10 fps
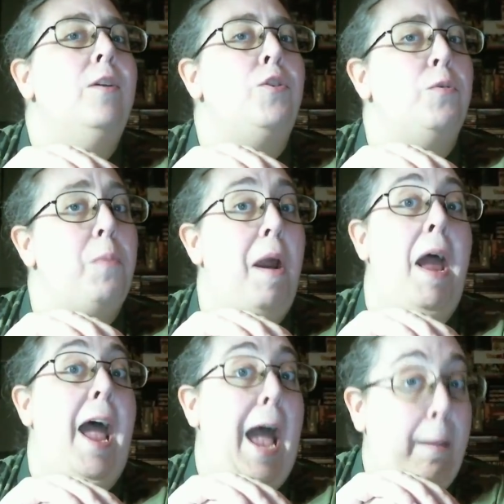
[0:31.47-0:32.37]
to
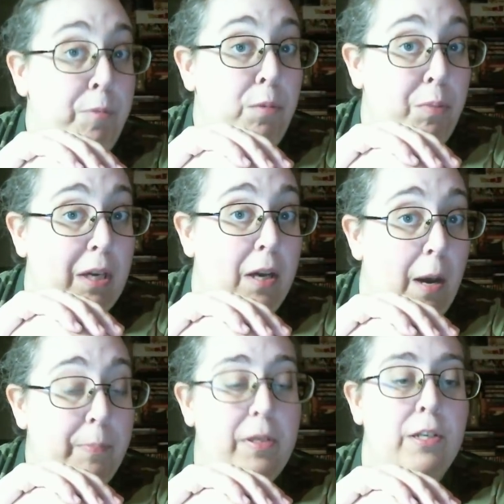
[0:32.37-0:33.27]
perhaps pick
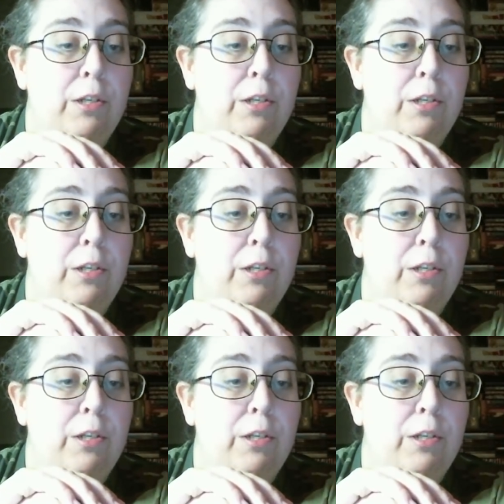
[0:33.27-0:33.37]
up in